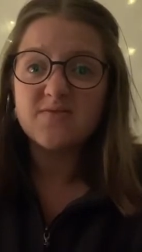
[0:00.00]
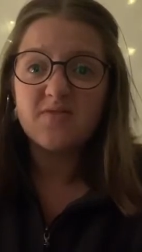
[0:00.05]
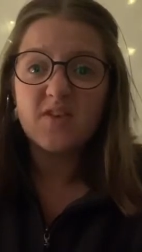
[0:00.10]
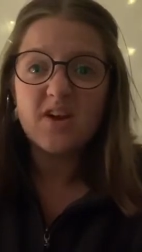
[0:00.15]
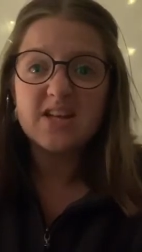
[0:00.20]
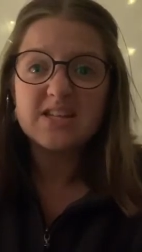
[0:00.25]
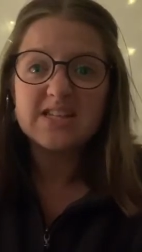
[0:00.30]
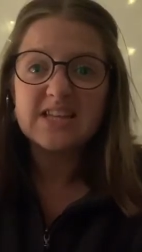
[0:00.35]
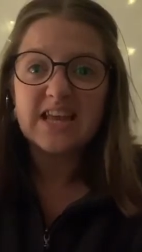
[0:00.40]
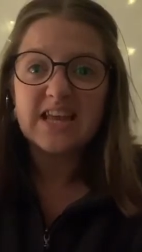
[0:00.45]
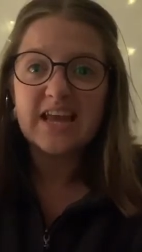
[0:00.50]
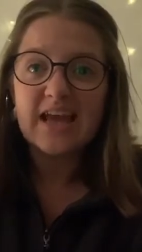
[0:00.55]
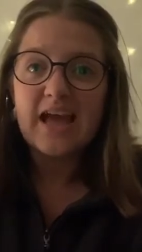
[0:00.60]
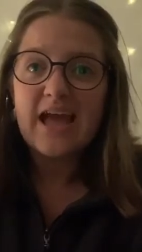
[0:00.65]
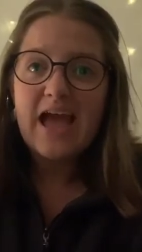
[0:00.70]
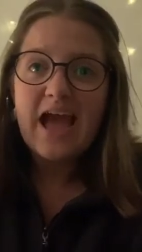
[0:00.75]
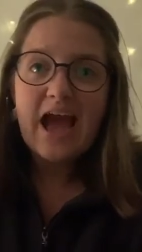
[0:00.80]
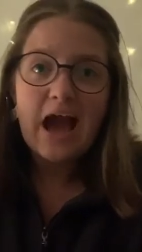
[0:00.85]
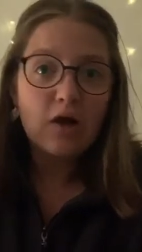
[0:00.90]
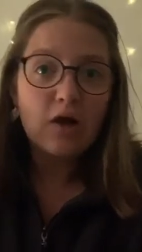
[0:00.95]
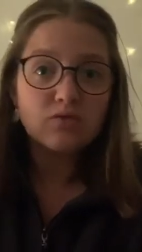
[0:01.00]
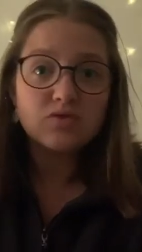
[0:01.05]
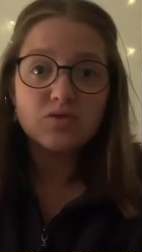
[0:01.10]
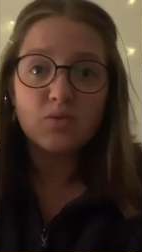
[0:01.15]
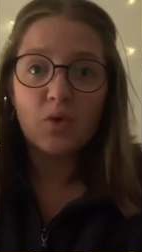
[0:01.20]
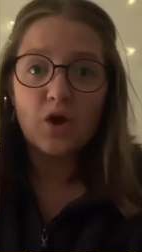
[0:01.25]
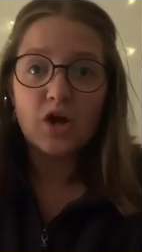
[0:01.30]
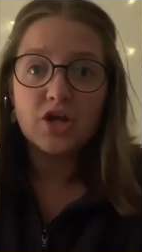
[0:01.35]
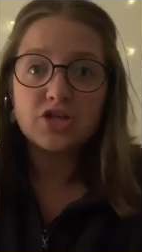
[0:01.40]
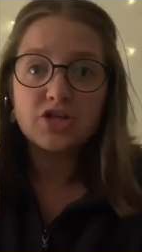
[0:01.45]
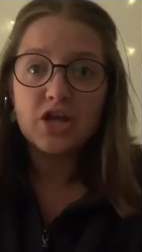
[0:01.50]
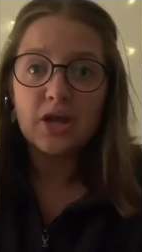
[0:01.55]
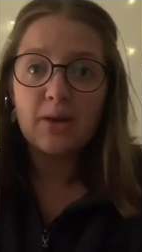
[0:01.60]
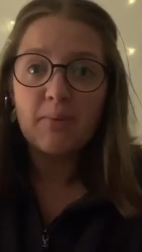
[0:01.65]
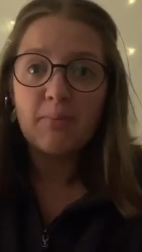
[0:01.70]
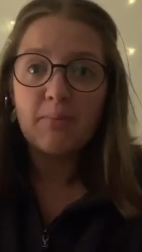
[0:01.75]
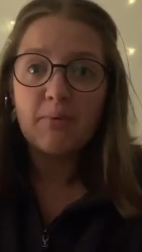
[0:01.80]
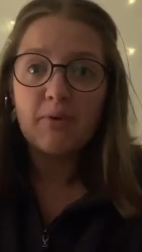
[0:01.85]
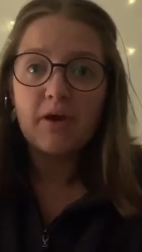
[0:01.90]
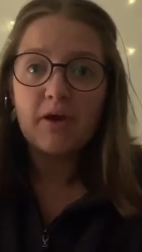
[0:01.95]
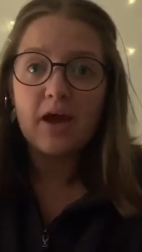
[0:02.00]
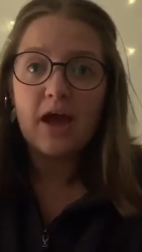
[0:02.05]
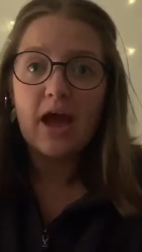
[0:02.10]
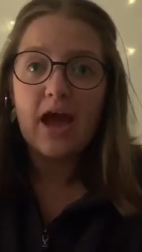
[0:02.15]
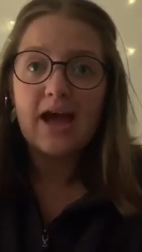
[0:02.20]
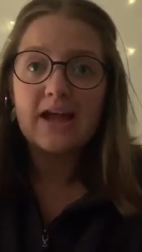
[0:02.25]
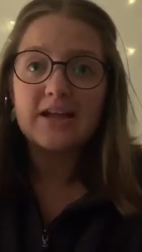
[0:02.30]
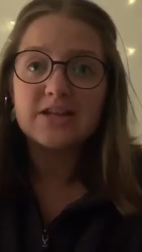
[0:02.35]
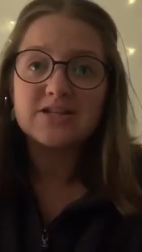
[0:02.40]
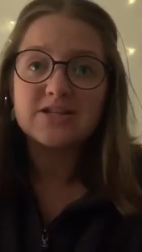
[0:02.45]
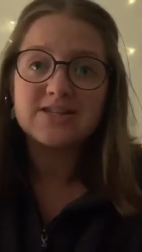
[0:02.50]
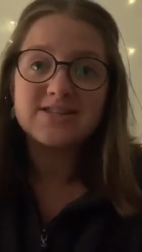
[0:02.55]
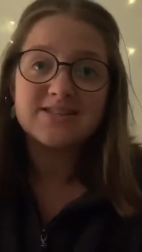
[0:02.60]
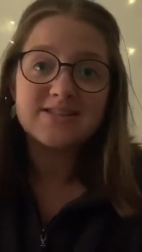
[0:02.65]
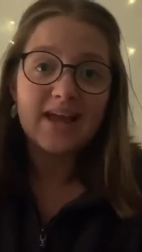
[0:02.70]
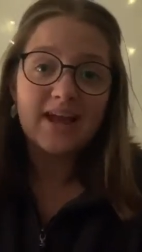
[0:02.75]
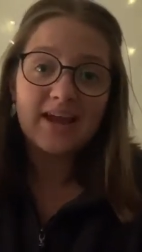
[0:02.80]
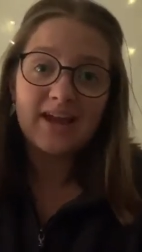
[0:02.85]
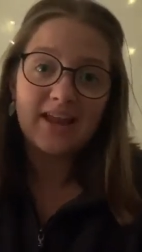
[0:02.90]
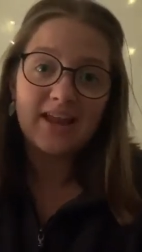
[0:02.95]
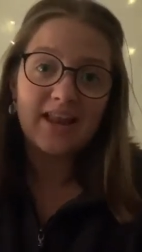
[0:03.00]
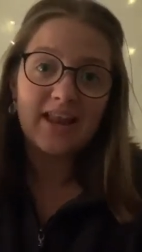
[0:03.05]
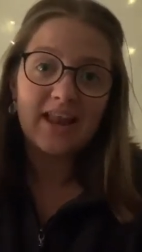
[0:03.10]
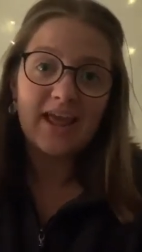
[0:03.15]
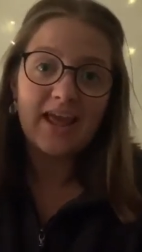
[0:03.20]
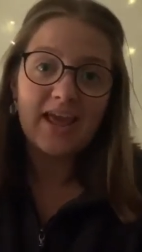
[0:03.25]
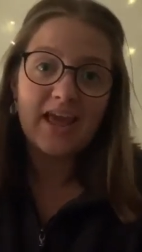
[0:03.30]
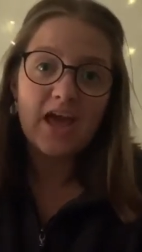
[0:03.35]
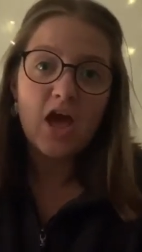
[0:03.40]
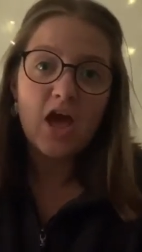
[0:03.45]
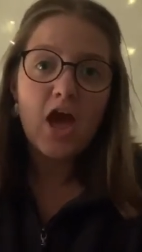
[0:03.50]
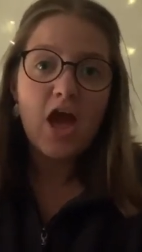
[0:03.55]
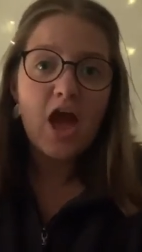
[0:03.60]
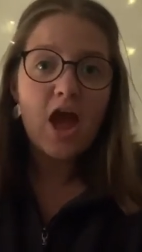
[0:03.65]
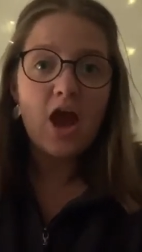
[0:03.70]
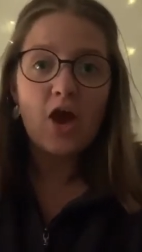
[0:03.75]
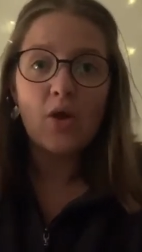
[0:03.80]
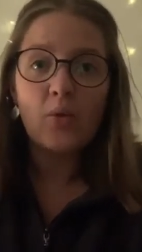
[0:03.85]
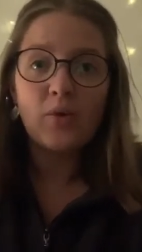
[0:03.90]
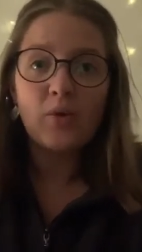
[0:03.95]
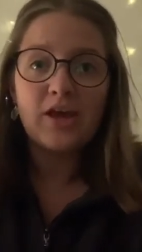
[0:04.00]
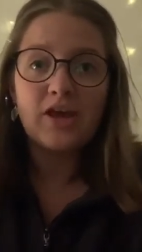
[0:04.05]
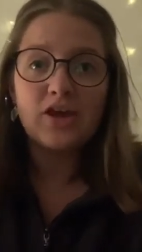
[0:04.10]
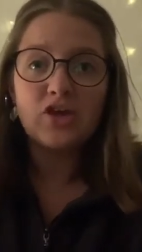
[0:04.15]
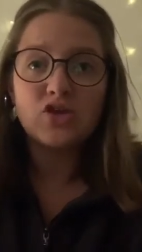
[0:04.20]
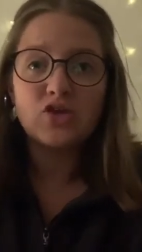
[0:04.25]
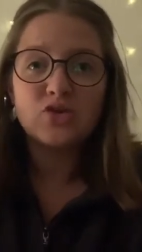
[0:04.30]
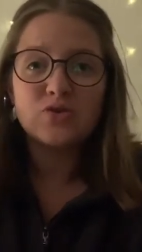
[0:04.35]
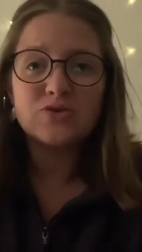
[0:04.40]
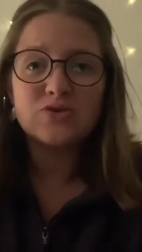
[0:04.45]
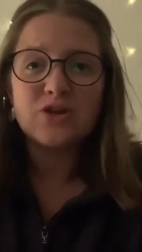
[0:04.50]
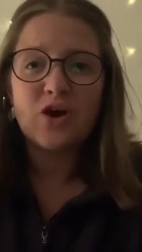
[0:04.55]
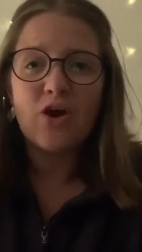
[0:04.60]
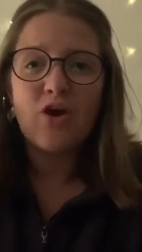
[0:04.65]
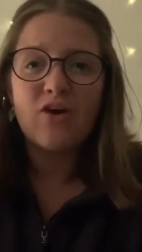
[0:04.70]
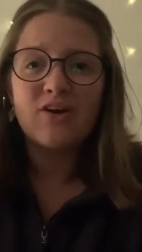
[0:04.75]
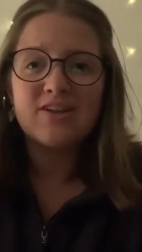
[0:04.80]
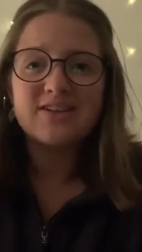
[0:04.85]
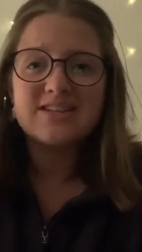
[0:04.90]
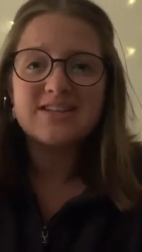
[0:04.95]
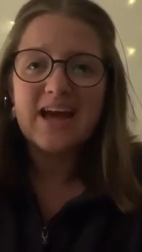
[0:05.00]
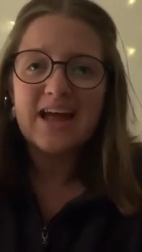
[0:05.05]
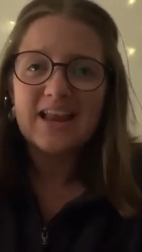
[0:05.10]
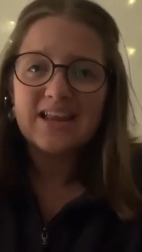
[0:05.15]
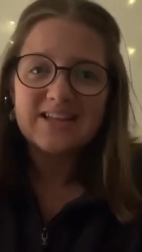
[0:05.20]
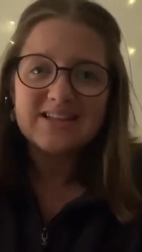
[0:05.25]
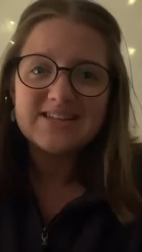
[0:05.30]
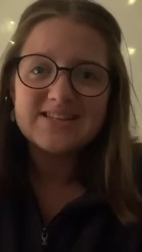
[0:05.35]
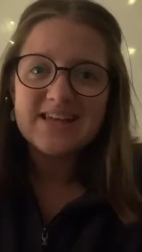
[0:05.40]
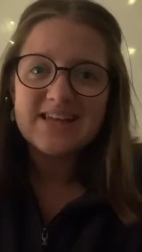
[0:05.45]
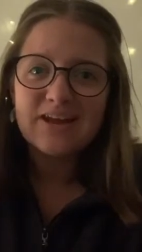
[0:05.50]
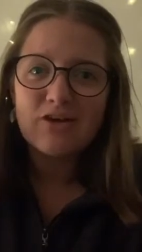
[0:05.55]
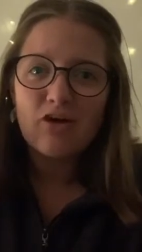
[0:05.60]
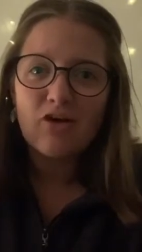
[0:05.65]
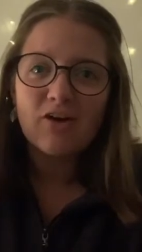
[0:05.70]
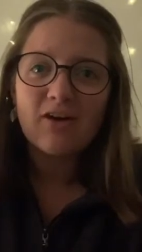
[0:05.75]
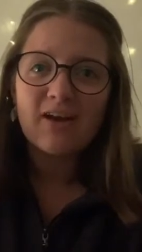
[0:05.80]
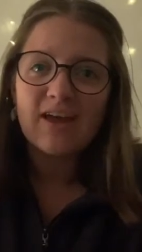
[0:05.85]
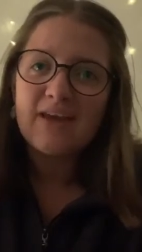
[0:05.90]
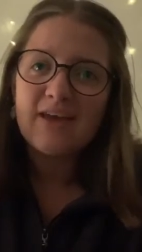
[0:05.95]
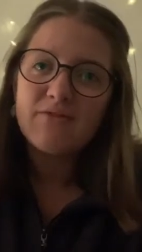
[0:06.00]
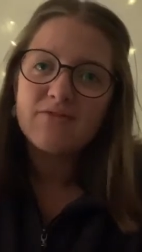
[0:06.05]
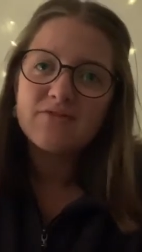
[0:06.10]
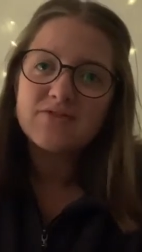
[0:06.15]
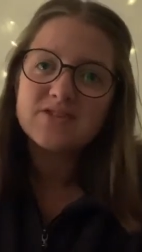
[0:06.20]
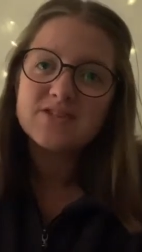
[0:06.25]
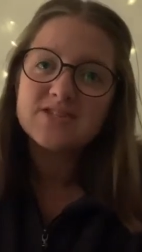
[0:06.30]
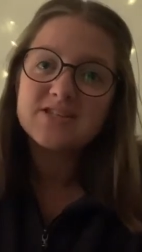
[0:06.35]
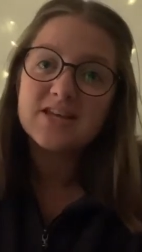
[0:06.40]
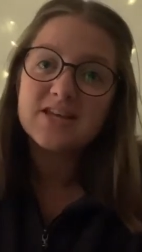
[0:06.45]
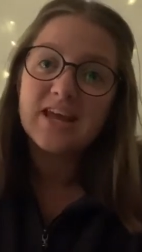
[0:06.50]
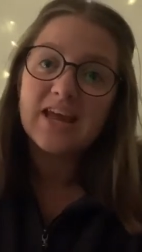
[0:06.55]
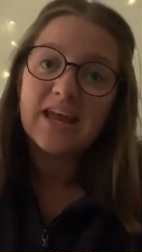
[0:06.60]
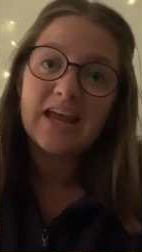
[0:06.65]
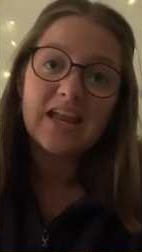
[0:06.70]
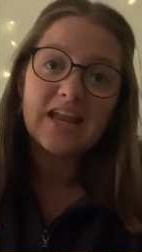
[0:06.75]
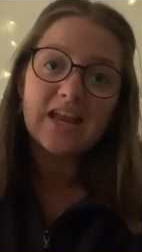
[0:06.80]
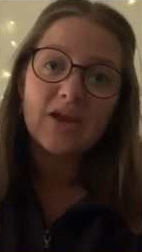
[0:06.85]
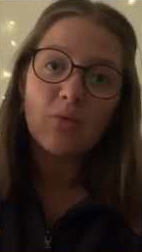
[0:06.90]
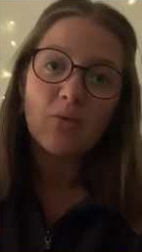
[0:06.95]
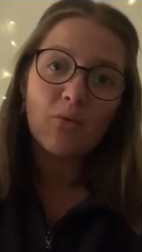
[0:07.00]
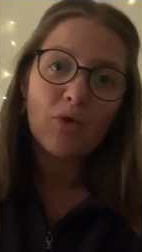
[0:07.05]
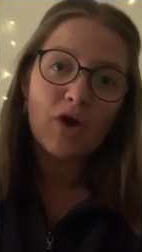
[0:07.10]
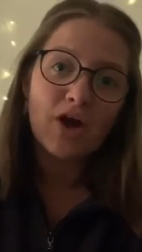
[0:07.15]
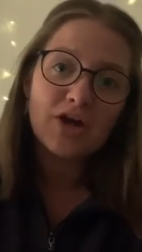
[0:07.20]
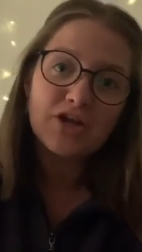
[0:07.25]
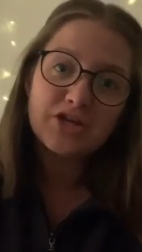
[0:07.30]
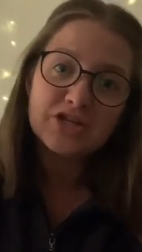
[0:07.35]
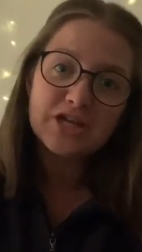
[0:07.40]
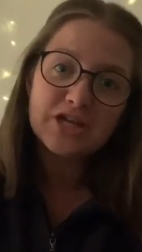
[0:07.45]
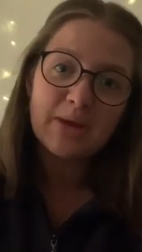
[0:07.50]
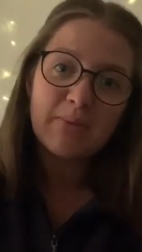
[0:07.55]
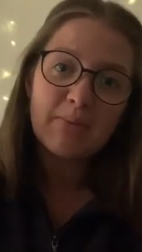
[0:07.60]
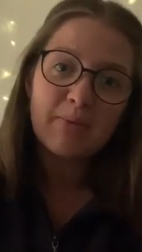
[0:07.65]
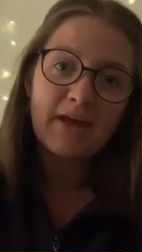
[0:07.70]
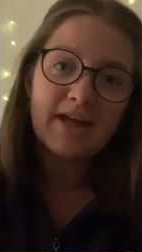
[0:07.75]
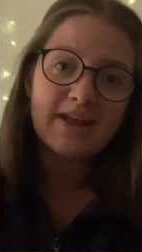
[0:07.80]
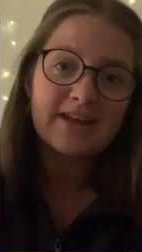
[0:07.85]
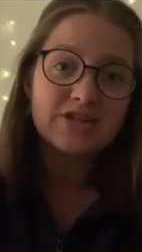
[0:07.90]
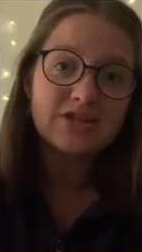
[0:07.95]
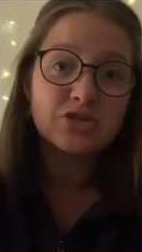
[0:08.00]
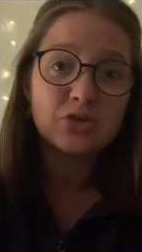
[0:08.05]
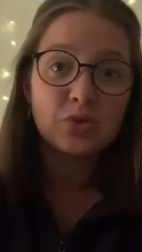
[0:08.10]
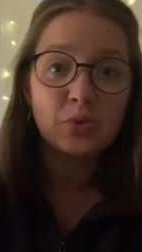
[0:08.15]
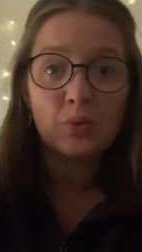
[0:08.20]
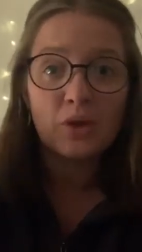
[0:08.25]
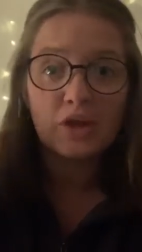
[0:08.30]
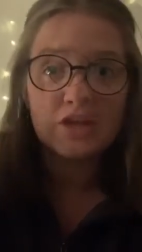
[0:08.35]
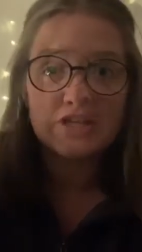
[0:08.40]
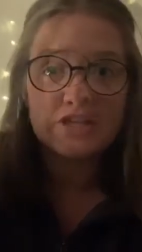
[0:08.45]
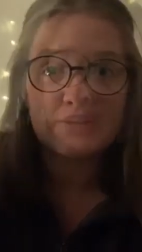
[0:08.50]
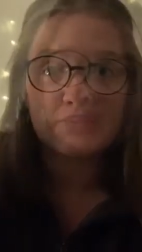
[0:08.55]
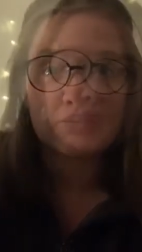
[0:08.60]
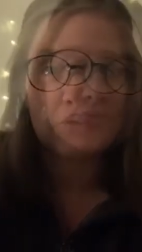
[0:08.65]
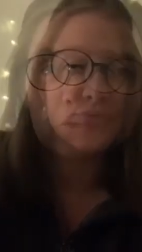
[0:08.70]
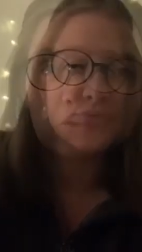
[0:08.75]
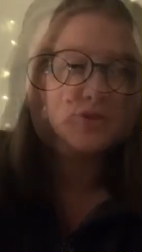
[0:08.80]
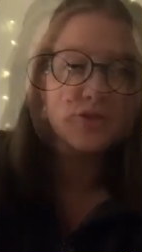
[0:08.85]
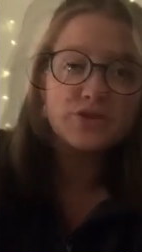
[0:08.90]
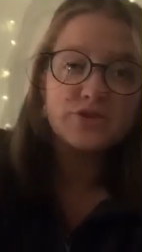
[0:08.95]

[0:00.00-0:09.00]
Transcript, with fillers: Firstly, how to worship and secondly, how we can use our talents and our gifts in worship and to worship God.